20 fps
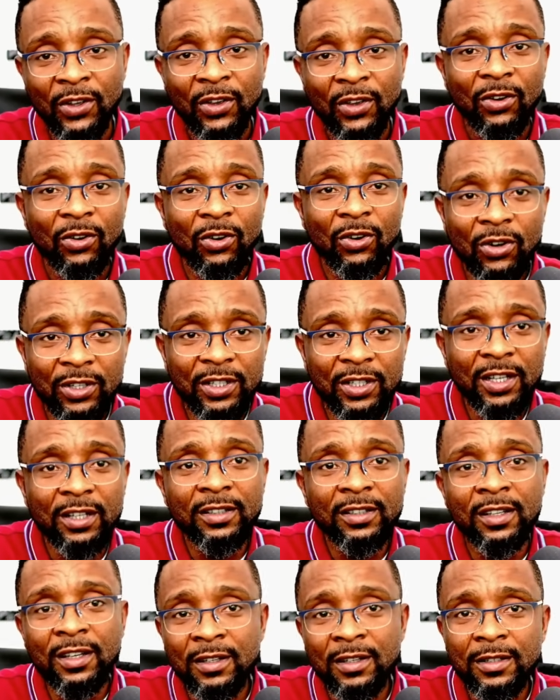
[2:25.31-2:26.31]
onye
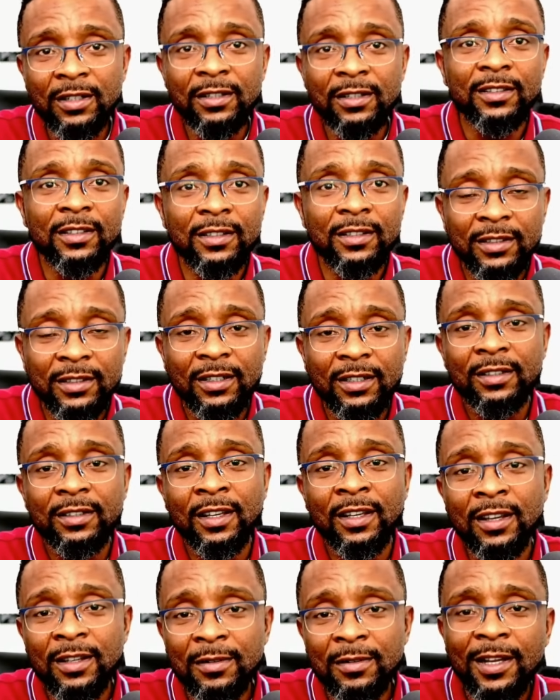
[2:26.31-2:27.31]
kede
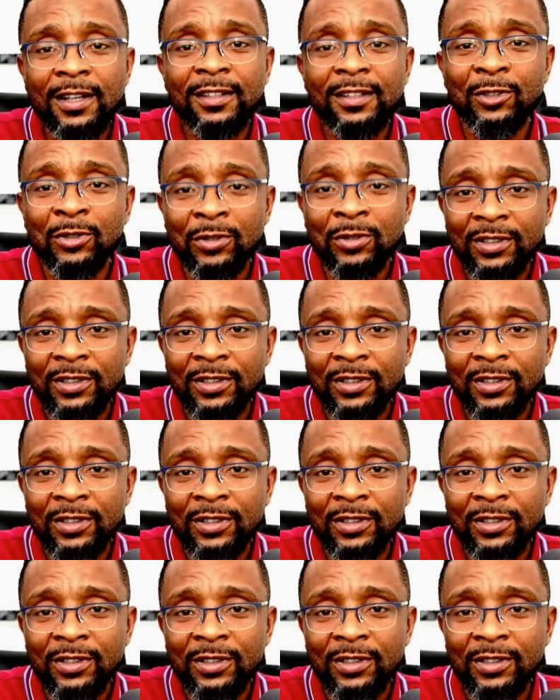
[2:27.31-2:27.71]
onye